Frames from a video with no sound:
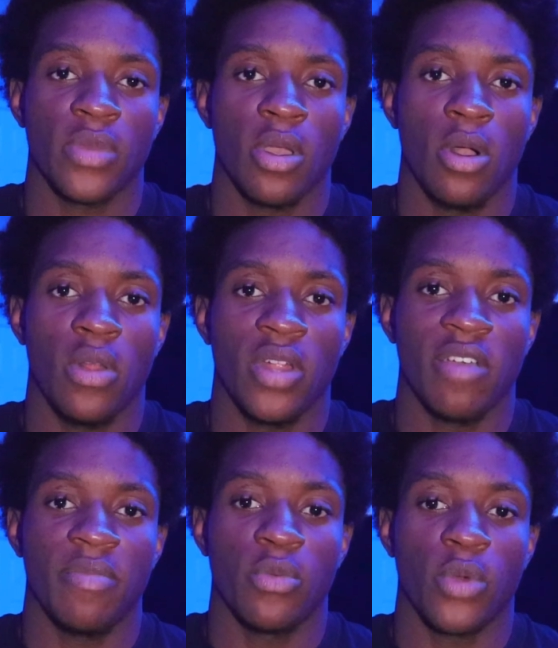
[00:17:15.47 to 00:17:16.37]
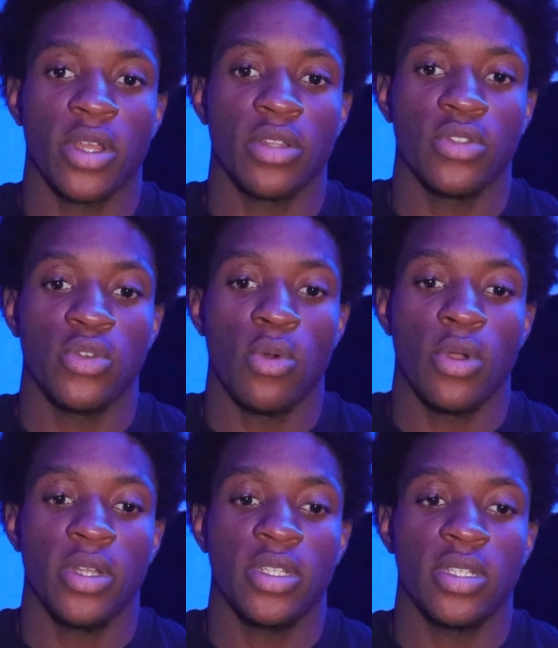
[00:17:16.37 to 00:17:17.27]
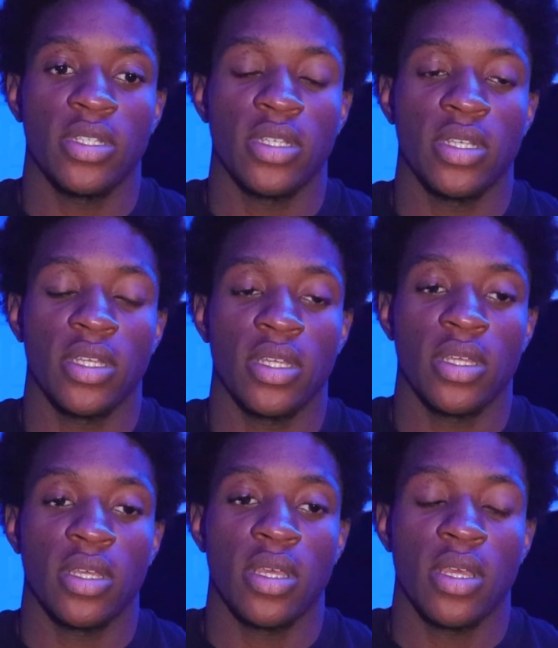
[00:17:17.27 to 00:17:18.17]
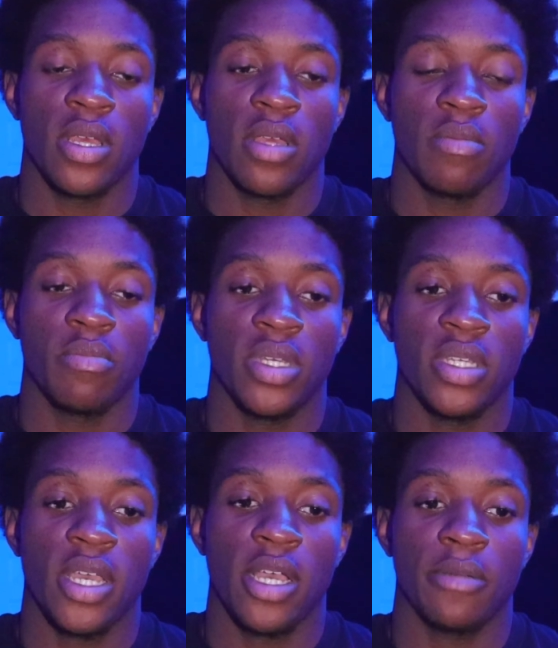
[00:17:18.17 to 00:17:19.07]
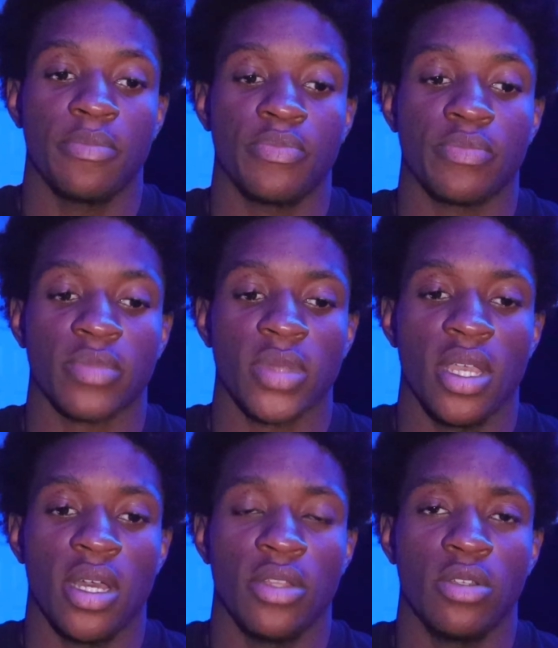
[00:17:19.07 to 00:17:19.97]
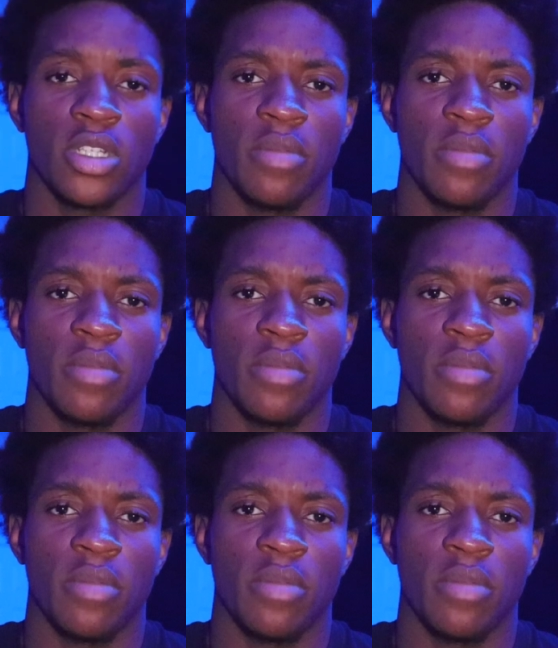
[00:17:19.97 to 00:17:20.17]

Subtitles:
I've been working towards. But yeah, I'm gonna